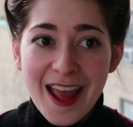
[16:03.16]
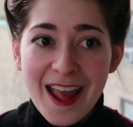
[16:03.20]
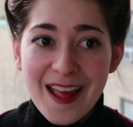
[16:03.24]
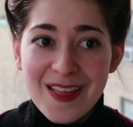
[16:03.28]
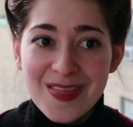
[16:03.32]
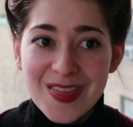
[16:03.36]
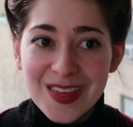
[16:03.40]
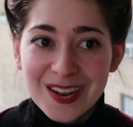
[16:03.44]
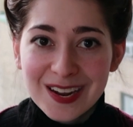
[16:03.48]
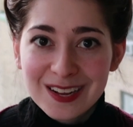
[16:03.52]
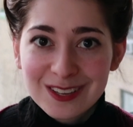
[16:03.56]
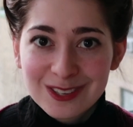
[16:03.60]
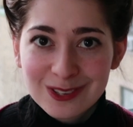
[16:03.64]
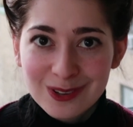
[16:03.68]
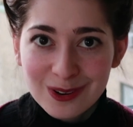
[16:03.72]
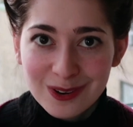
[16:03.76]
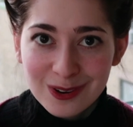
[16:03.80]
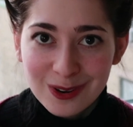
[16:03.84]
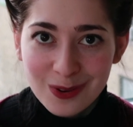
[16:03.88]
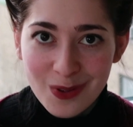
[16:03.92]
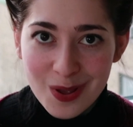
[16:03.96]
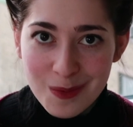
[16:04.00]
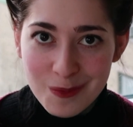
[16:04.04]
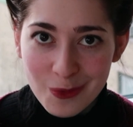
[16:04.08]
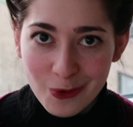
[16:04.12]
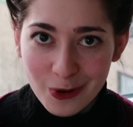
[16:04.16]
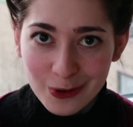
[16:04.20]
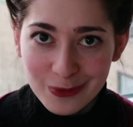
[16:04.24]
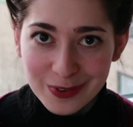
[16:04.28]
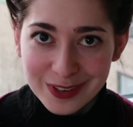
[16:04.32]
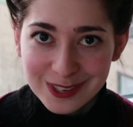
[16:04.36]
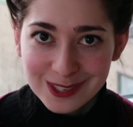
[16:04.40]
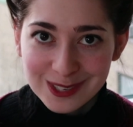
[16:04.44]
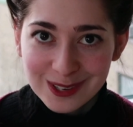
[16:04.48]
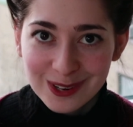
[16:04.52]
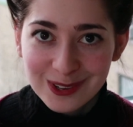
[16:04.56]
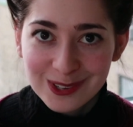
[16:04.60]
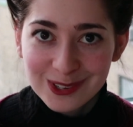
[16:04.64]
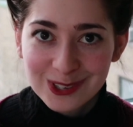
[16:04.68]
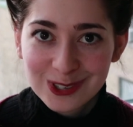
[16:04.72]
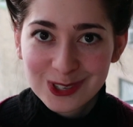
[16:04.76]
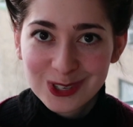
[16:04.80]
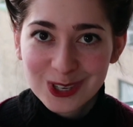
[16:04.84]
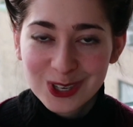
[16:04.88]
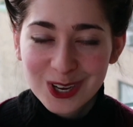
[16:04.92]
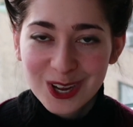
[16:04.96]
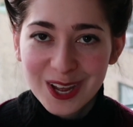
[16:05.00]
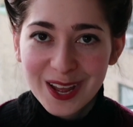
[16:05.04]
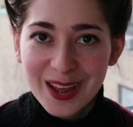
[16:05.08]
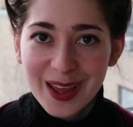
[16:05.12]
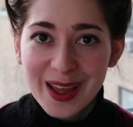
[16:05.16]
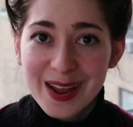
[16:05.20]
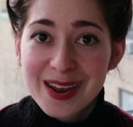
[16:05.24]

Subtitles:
And then I started doing more research.